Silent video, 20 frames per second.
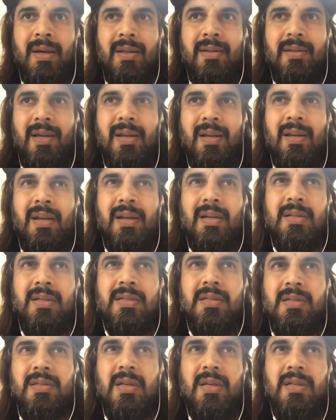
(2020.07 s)
then
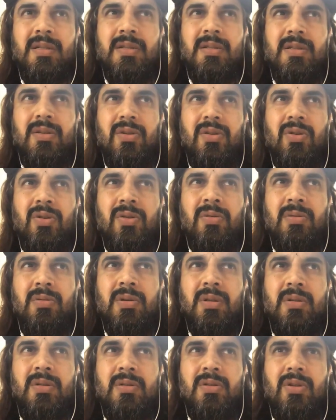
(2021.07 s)
it's, you know,
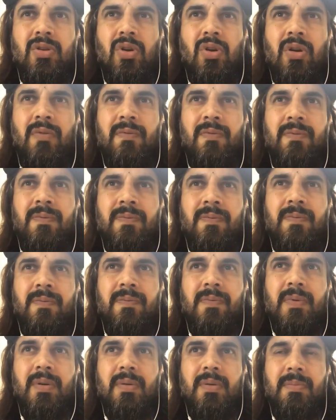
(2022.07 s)
it's a lot of,
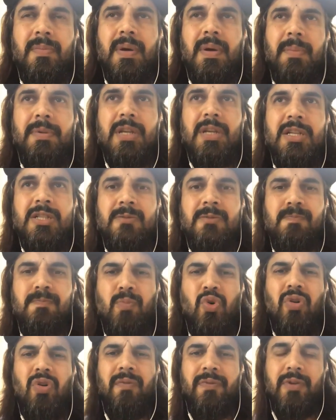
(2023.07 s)
I mean, it's
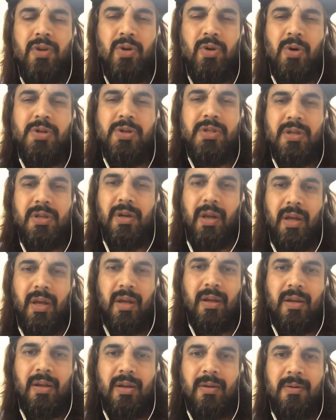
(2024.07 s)
more of your journey,
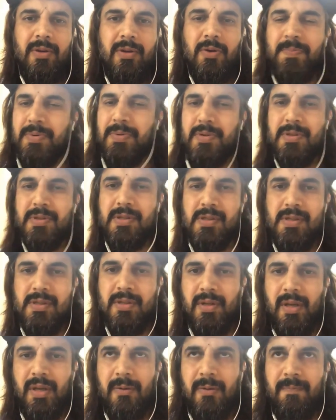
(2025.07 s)
your personal
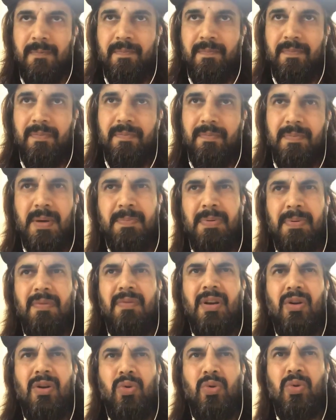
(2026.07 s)
journey. People
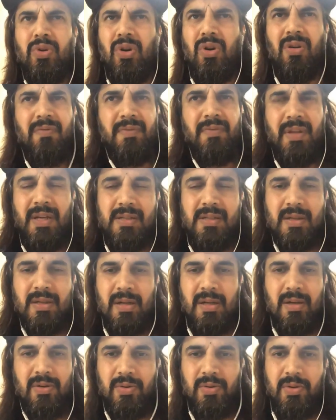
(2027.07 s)
will do a lot of things
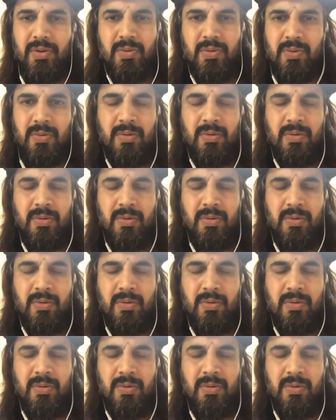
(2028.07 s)
to you.